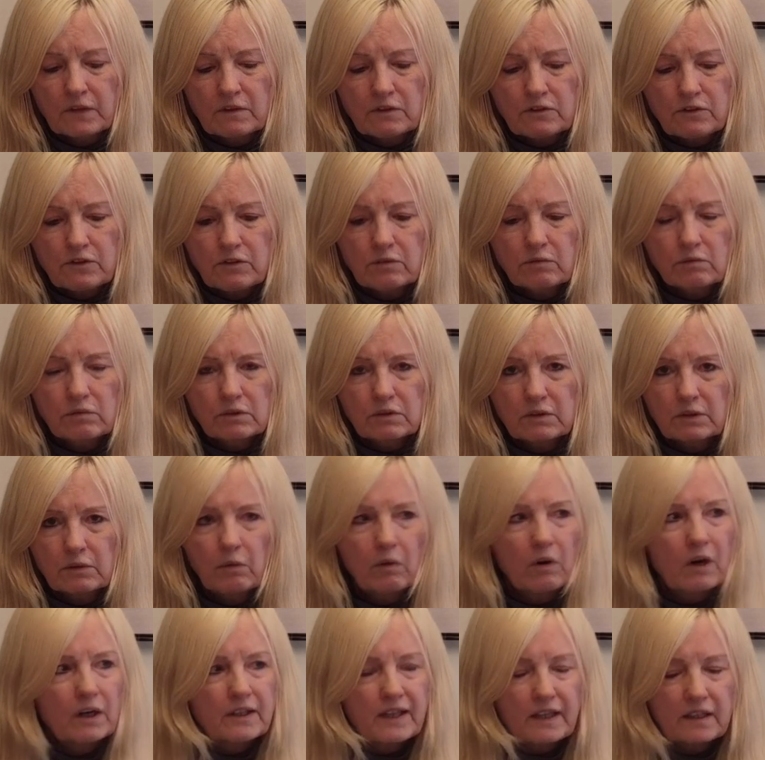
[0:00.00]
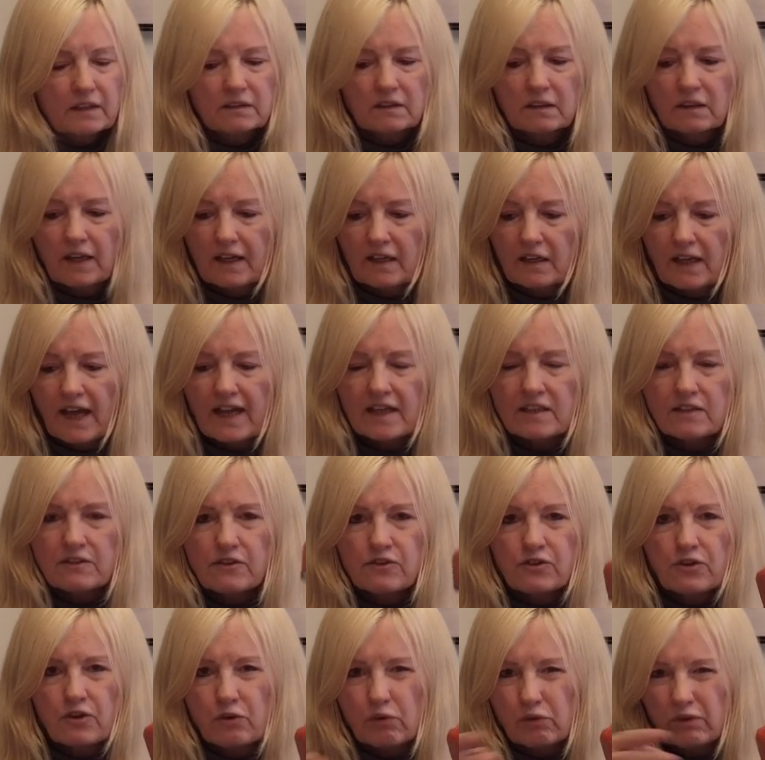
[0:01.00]
Do you really want to add
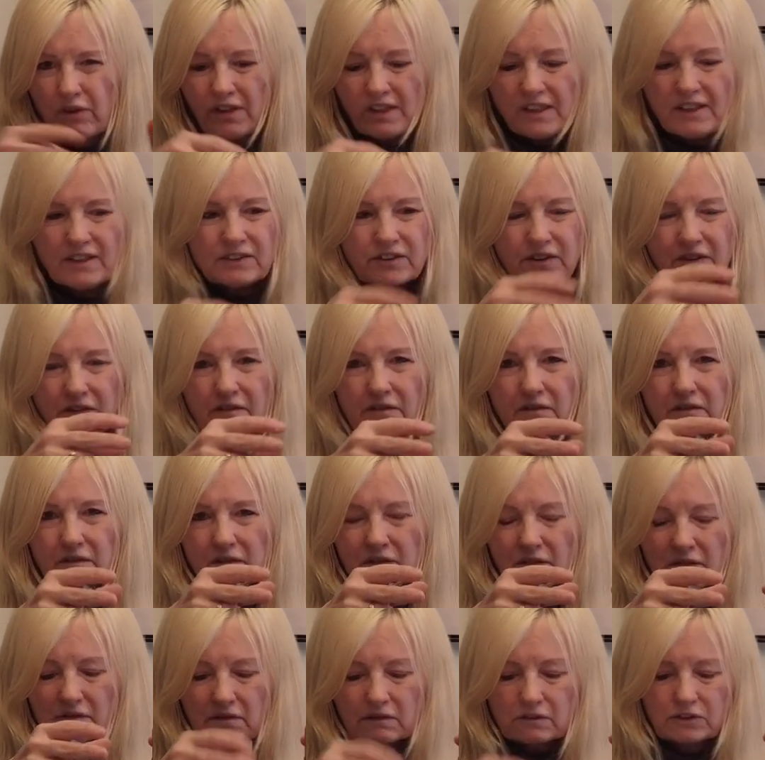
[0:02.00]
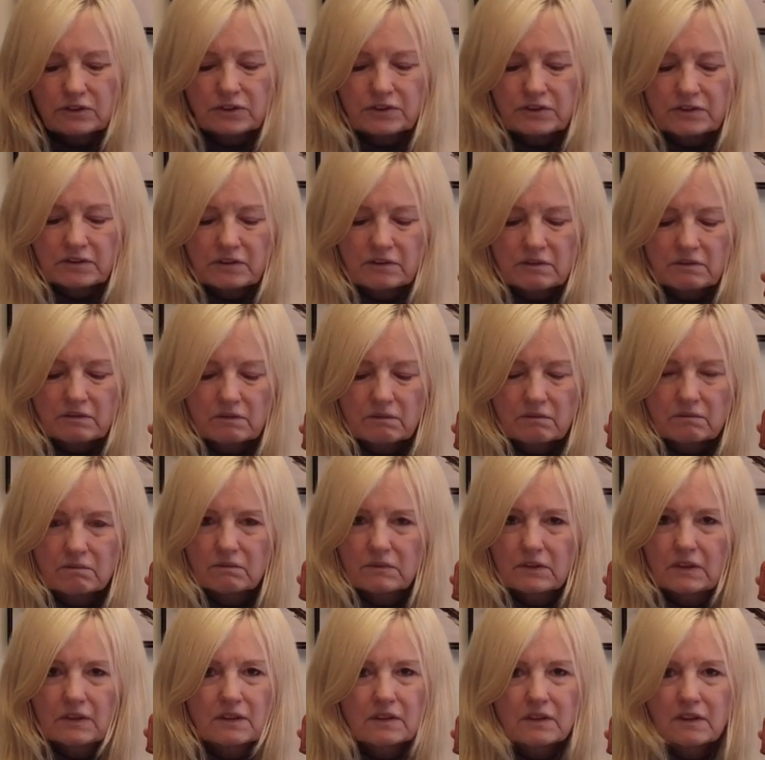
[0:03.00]
2 of these just to?
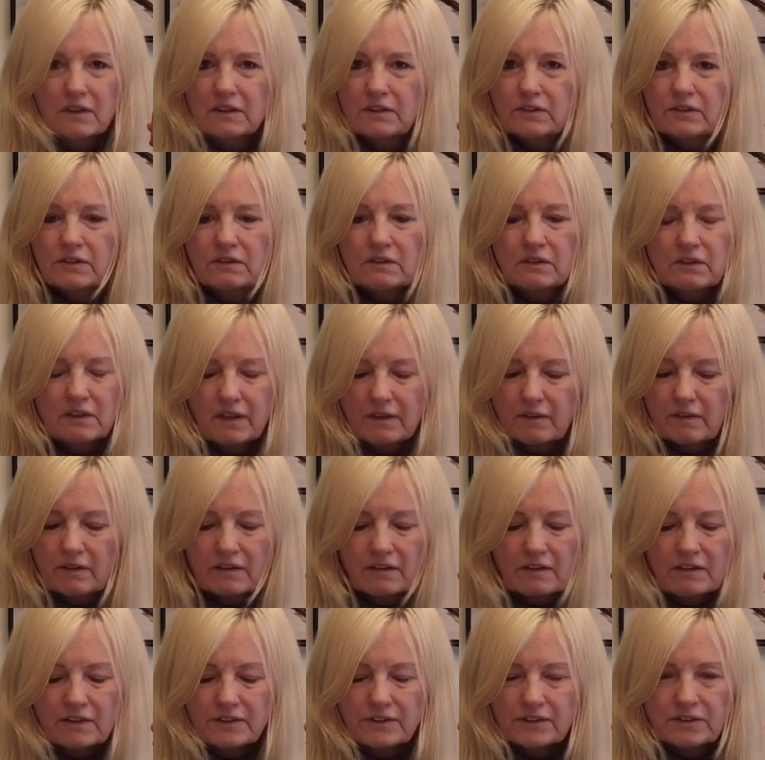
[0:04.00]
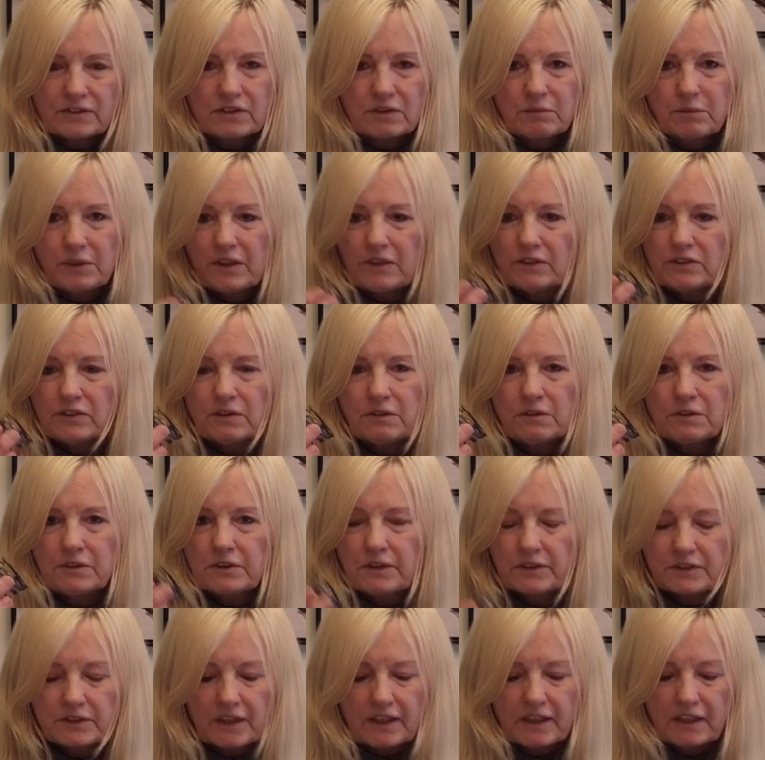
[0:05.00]
So this to me is
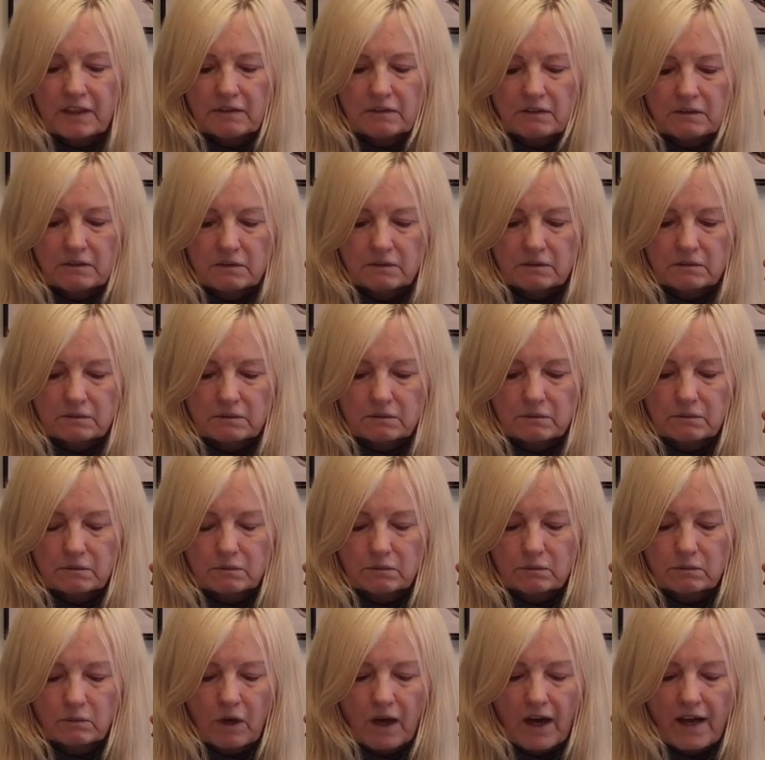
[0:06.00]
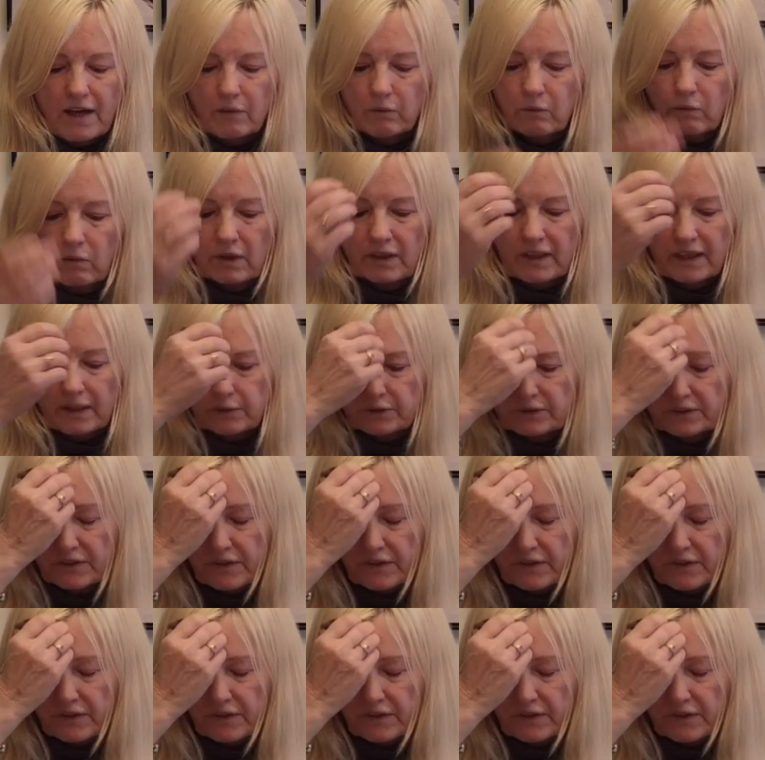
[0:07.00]
useless. I don't know what I was